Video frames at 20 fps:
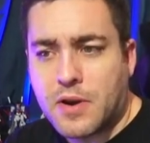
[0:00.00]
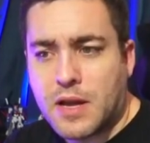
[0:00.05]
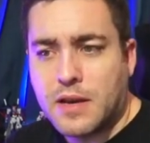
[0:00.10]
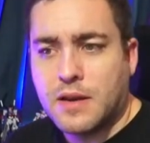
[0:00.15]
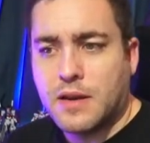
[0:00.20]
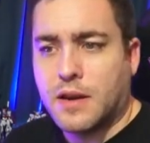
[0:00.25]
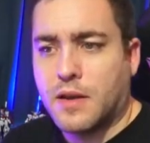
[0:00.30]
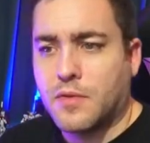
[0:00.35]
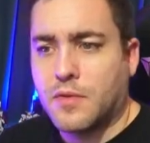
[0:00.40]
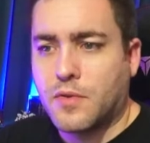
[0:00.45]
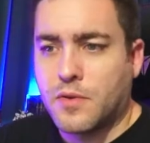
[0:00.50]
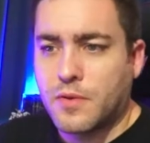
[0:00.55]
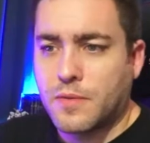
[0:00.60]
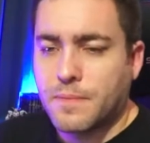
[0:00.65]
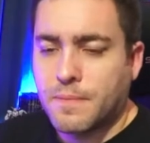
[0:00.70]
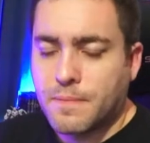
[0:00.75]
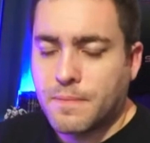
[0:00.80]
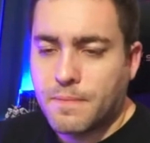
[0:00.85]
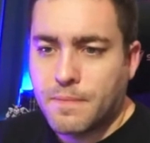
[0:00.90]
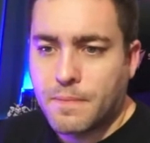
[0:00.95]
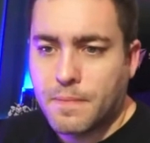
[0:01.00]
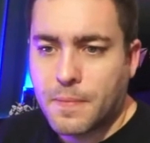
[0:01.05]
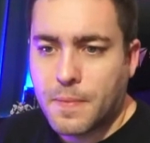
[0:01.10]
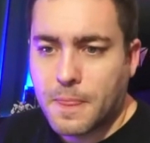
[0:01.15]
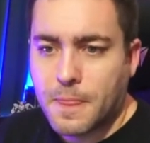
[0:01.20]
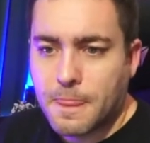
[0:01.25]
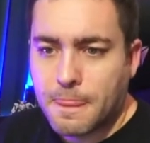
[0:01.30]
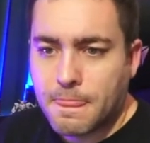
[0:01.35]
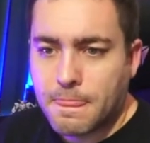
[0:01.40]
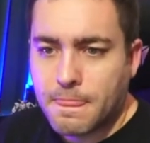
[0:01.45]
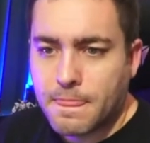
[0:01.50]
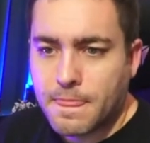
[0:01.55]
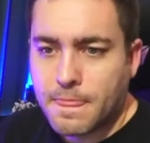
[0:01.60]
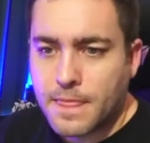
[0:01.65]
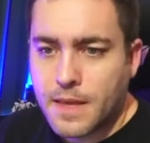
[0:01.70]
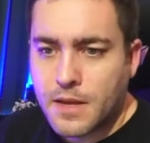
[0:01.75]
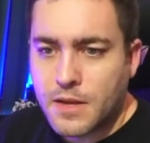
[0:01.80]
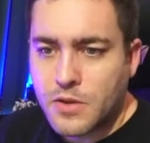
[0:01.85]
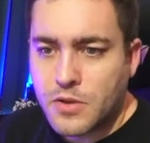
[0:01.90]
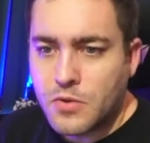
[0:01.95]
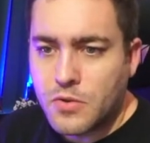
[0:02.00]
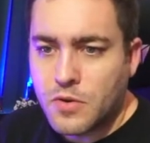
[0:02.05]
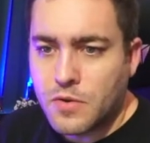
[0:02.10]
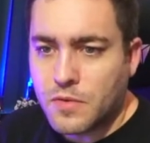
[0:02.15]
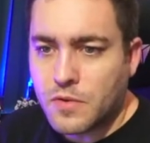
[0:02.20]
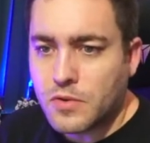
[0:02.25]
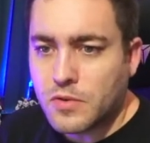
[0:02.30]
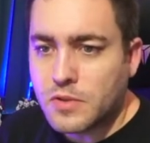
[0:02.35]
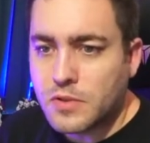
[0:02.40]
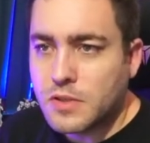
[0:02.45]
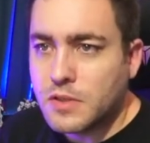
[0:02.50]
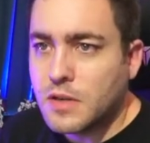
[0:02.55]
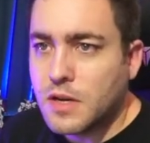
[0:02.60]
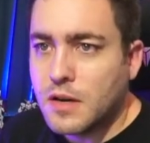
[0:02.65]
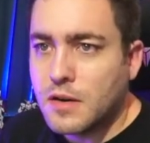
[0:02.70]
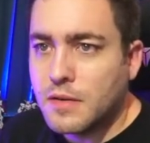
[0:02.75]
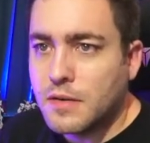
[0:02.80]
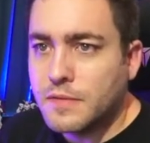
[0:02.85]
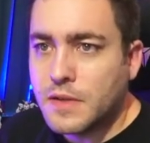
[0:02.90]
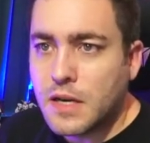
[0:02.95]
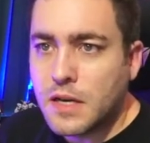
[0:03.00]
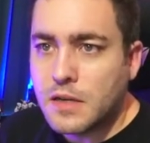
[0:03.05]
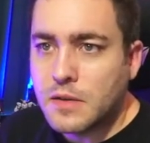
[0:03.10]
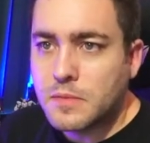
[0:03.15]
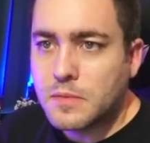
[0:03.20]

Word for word: another universe of Gundam.